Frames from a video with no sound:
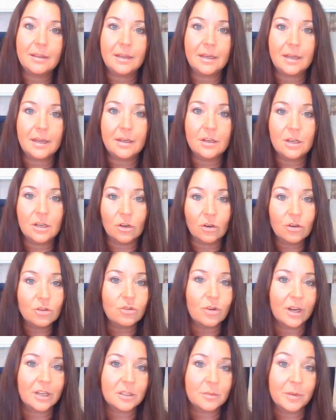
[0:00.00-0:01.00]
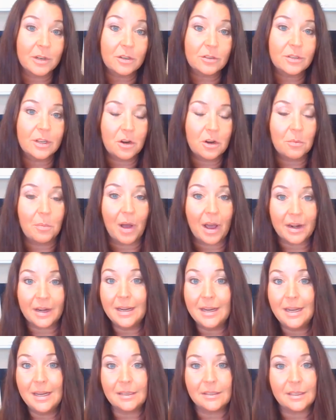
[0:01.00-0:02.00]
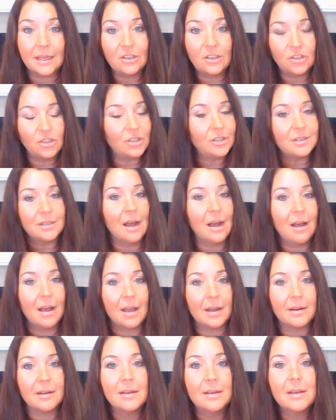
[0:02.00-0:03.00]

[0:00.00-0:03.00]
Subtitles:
the neurotransmitters that your body needs. It's just not.